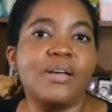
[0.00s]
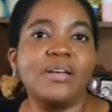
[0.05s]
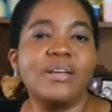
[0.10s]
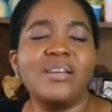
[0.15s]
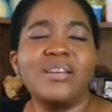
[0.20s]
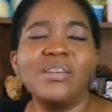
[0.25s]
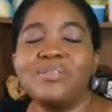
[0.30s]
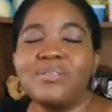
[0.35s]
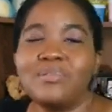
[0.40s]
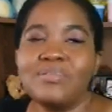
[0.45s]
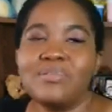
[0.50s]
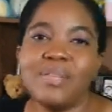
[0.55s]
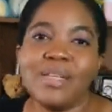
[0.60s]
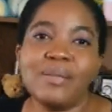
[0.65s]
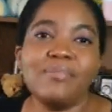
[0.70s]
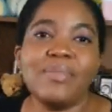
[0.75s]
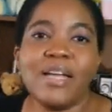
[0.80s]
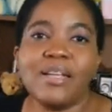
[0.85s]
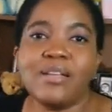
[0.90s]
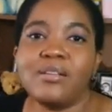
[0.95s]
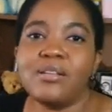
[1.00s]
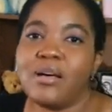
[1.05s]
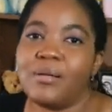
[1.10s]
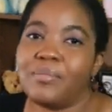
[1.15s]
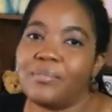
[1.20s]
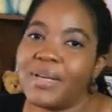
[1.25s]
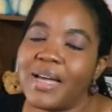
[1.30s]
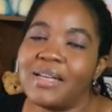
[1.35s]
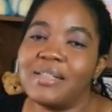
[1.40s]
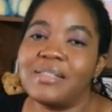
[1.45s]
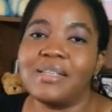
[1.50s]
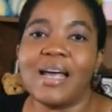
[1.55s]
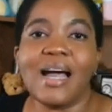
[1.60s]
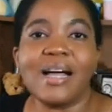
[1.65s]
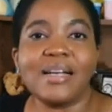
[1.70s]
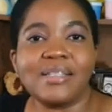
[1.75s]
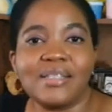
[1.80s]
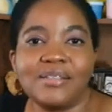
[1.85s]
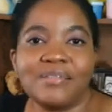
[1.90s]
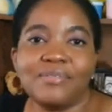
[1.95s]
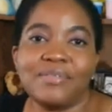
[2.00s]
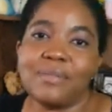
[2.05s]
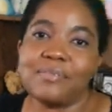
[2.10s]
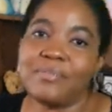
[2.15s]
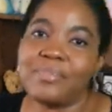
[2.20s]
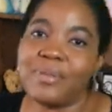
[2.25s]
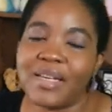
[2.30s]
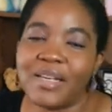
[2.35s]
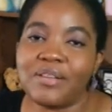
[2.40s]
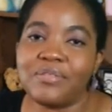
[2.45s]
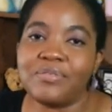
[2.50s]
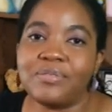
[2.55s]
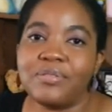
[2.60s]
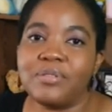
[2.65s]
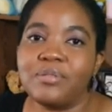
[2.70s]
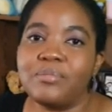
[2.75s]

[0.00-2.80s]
They might not be as active and playful,